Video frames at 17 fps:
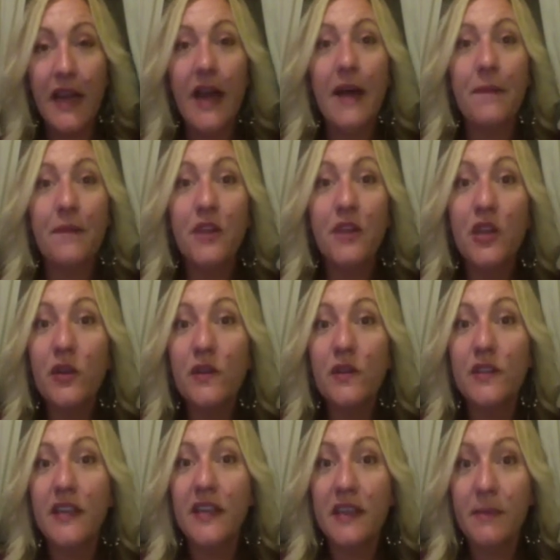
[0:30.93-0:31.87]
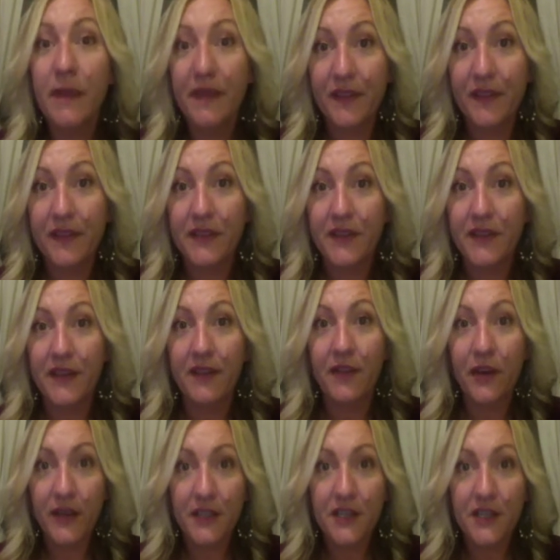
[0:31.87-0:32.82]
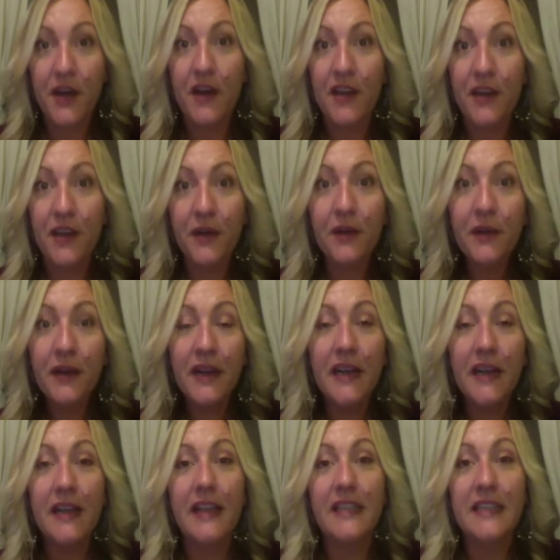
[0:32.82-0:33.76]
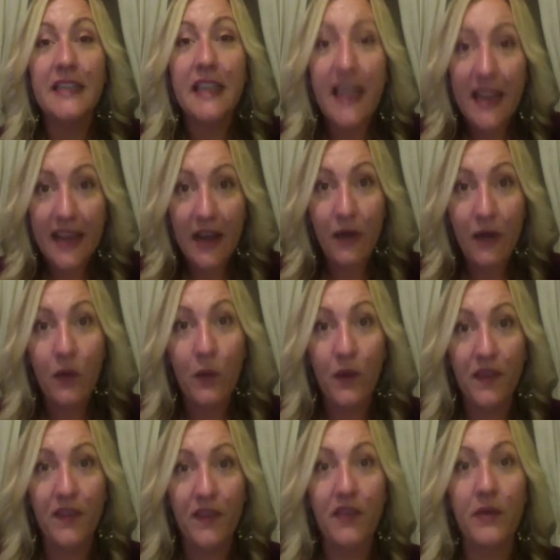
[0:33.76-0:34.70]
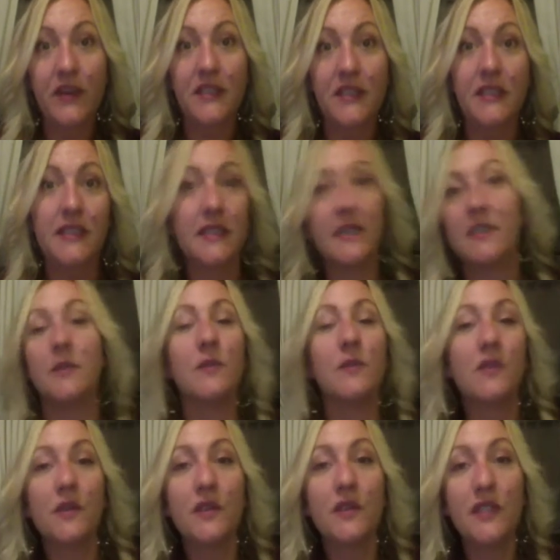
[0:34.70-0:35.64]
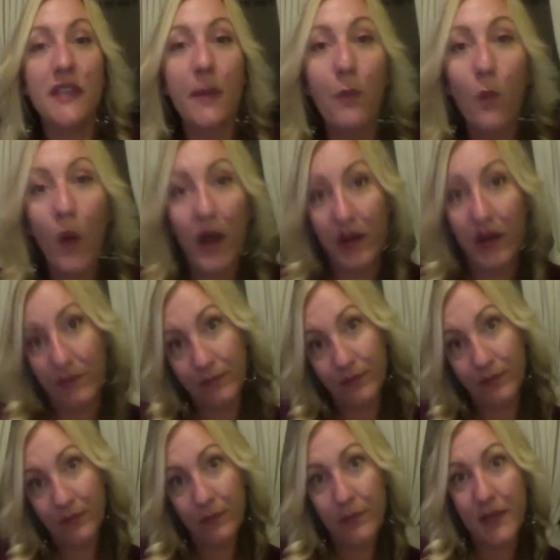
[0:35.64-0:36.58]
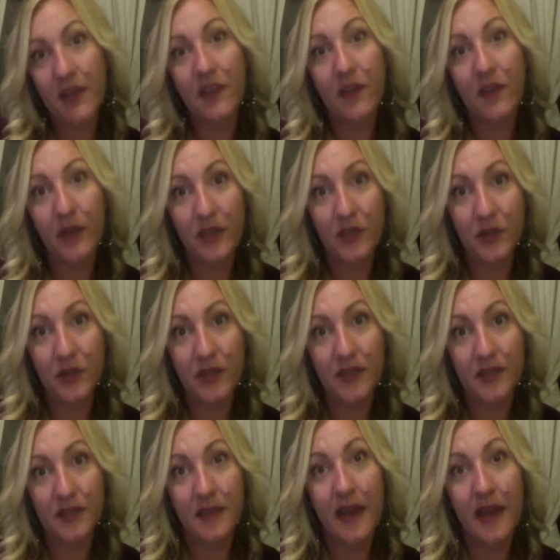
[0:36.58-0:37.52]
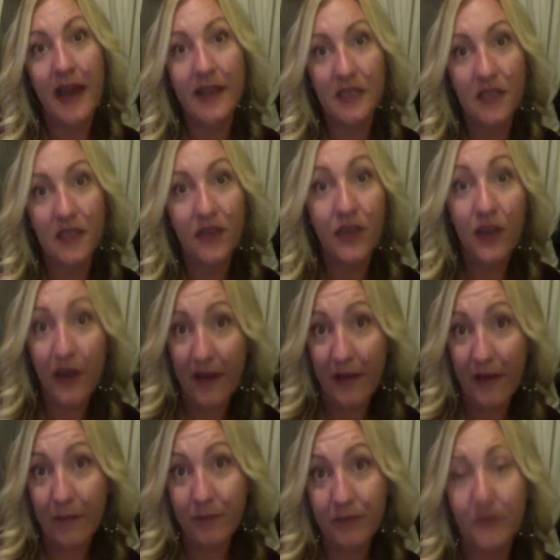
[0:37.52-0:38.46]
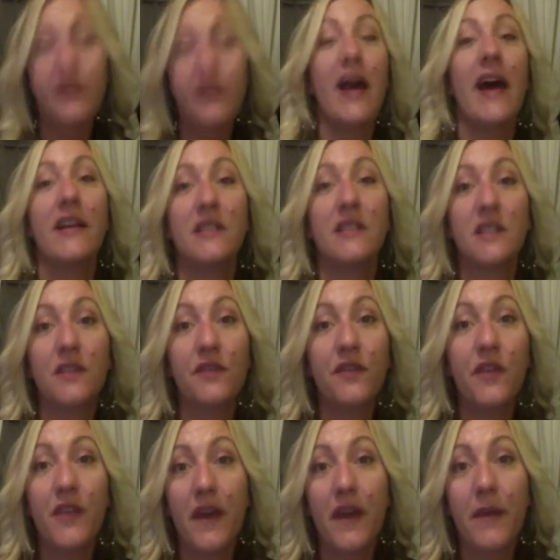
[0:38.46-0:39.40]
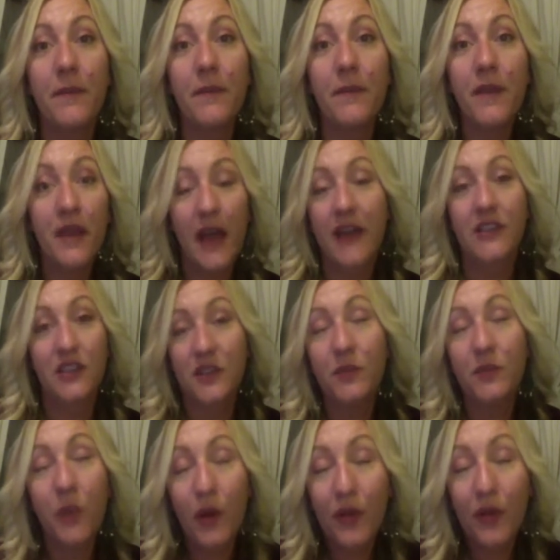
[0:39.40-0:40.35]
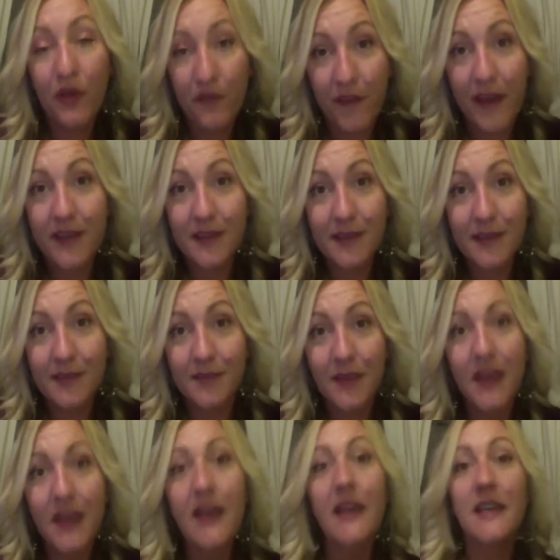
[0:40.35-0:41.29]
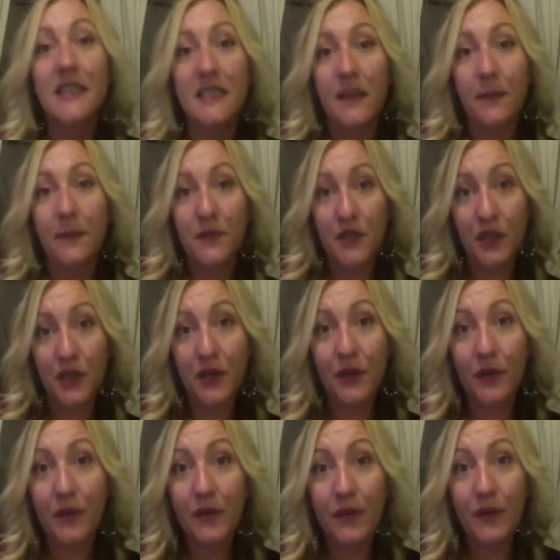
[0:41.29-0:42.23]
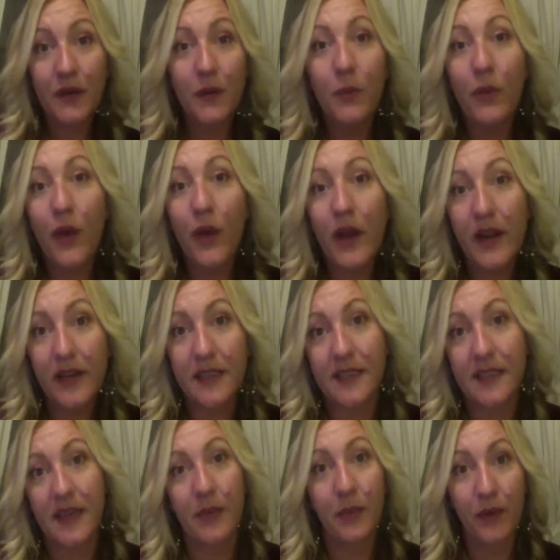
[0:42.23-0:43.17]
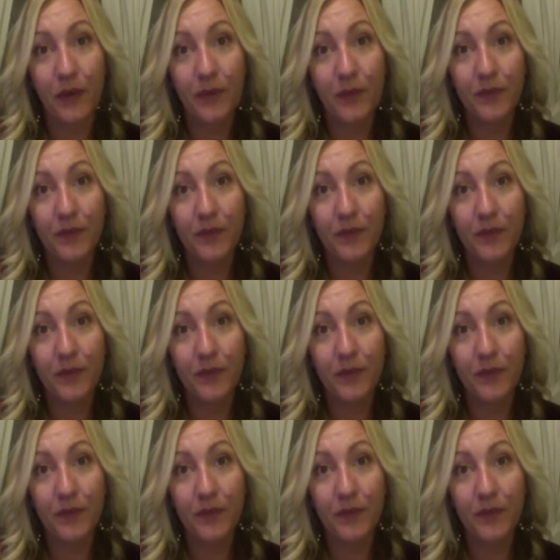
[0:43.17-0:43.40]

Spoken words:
Using the methods that I've already taught you, let's lay it out within the rest of the system. So step 1, pique their interest, ask for their help, ask to borrow their face. Step 2, product sample,